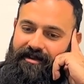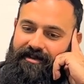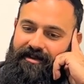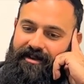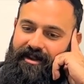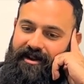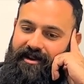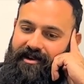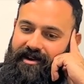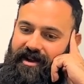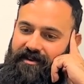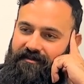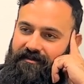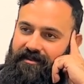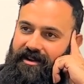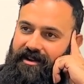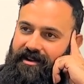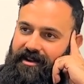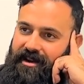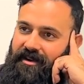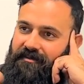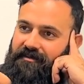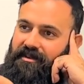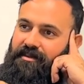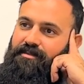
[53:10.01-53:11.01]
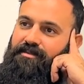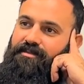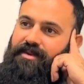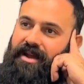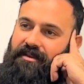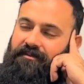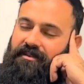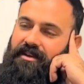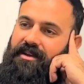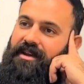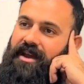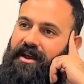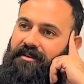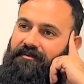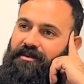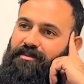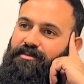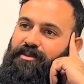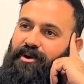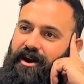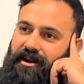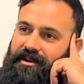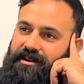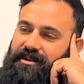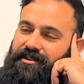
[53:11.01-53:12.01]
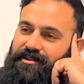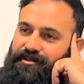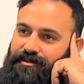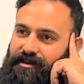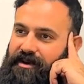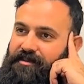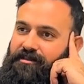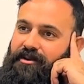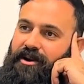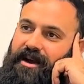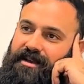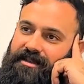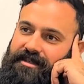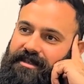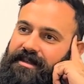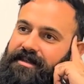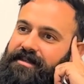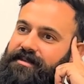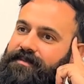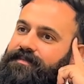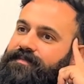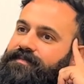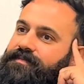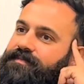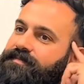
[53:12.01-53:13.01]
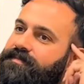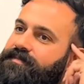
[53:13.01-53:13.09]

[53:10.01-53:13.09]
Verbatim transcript: you know, every every yeah. every every part into a process.